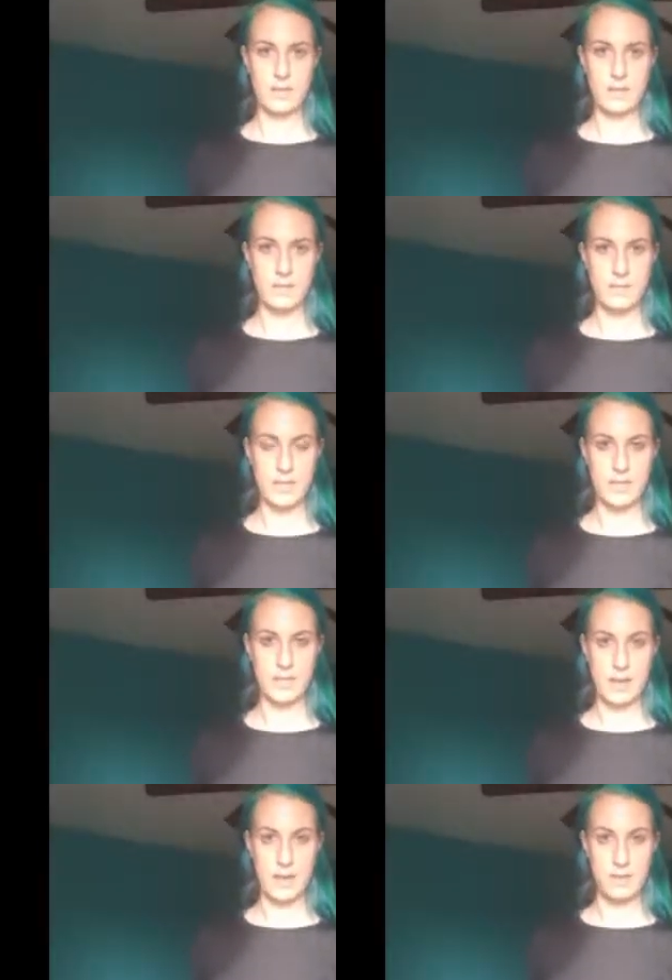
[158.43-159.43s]
hand
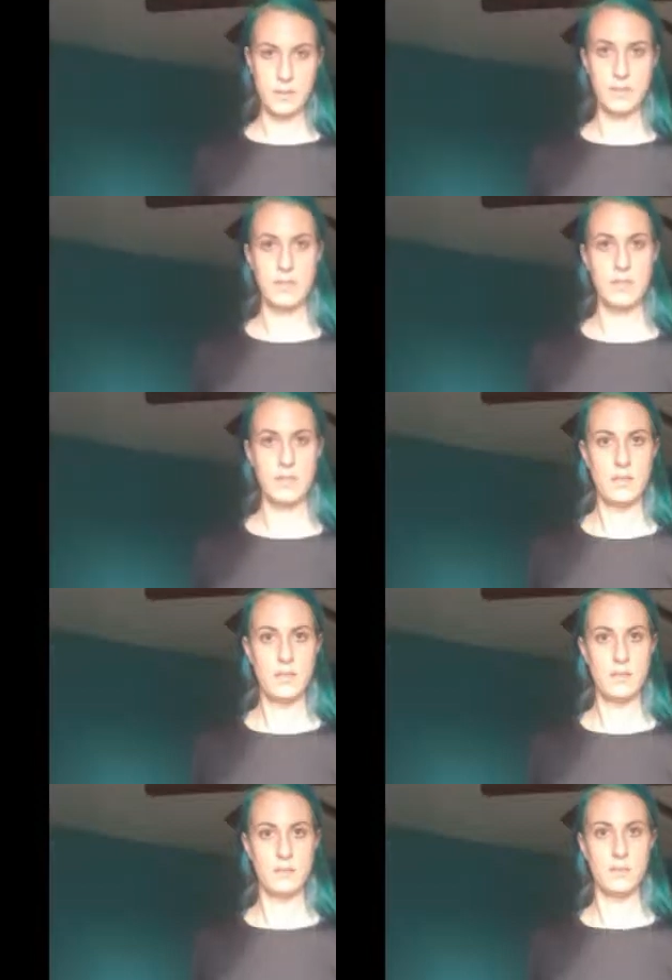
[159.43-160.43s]
facing outward.
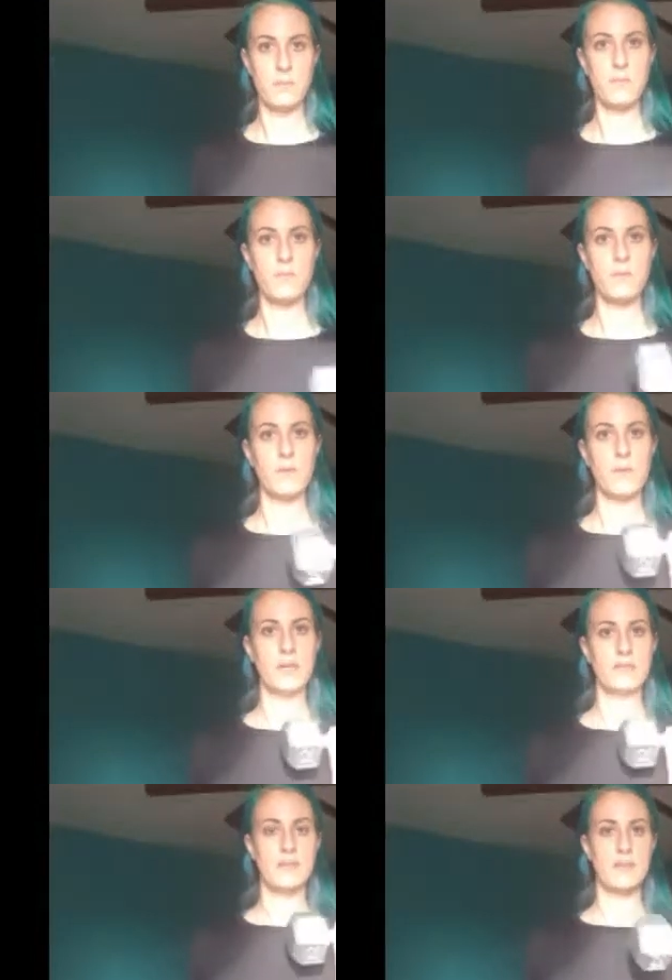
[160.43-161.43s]
You
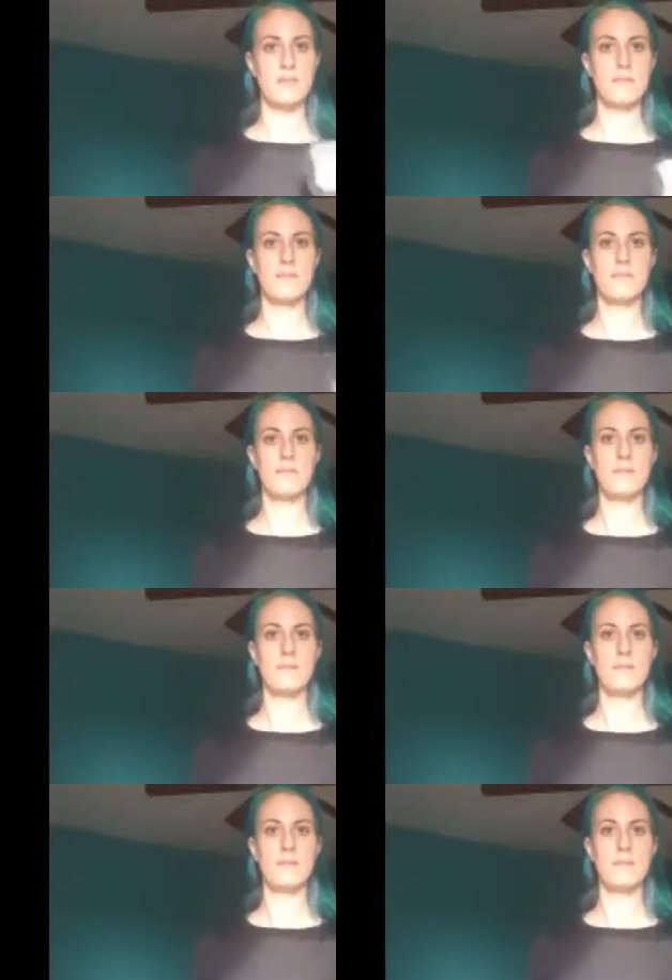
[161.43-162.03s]
raise it up.